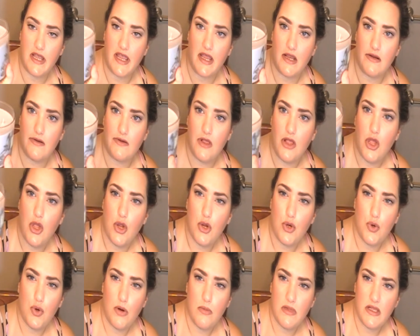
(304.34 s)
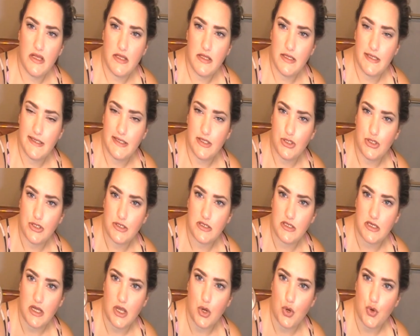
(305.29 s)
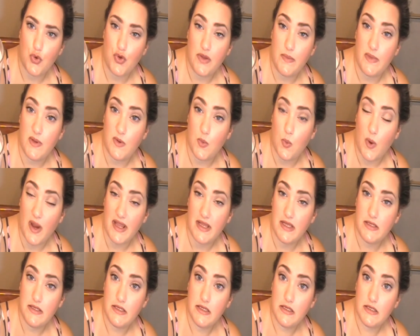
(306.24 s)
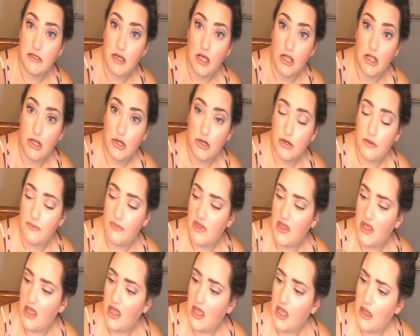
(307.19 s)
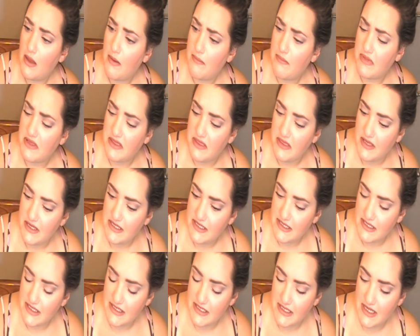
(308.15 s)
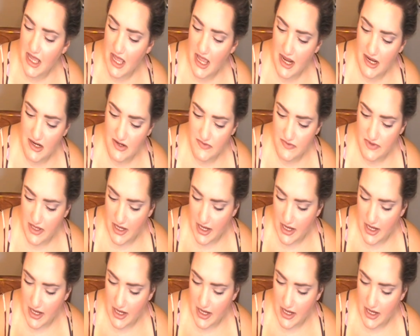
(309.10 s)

candle. Normally this is just like a creamy white color, but this is kind of